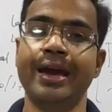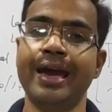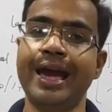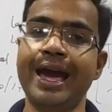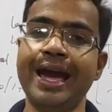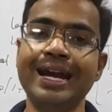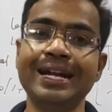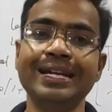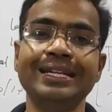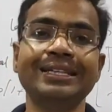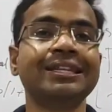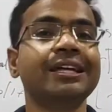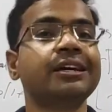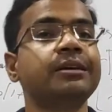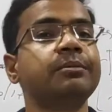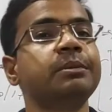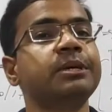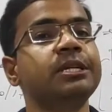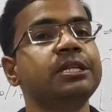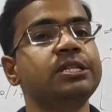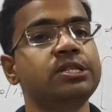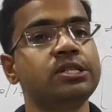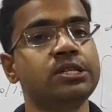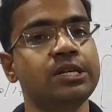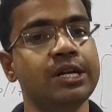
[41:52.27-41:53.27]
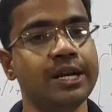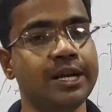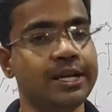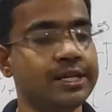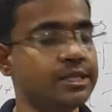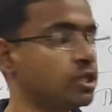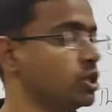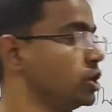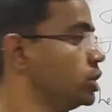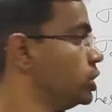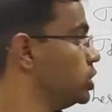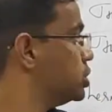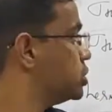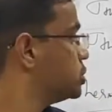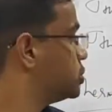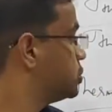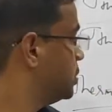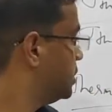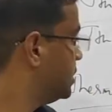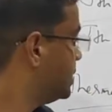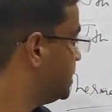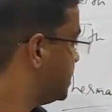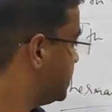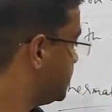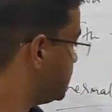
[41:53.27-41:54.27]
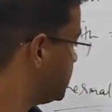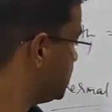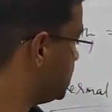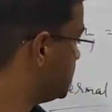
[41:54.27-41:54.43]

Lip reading: and thermal stress. So in this